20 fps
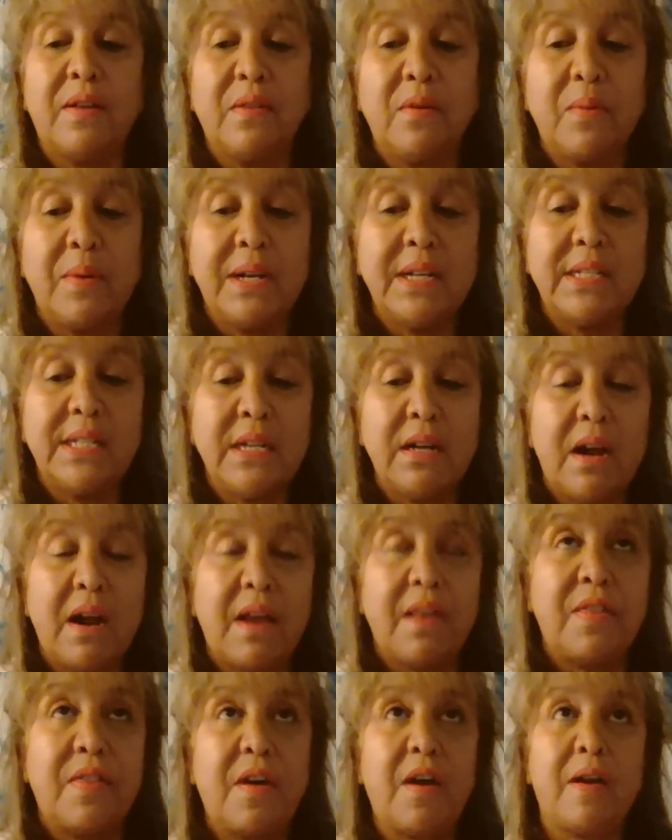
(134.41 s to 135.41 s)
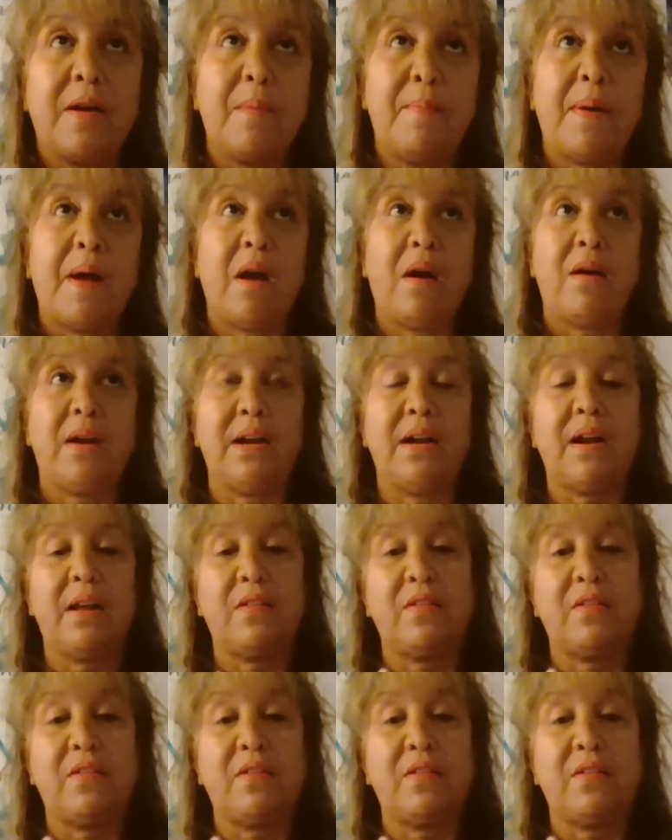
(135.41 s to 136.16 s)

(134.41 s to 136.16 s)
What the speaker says: And the reason I thought about it,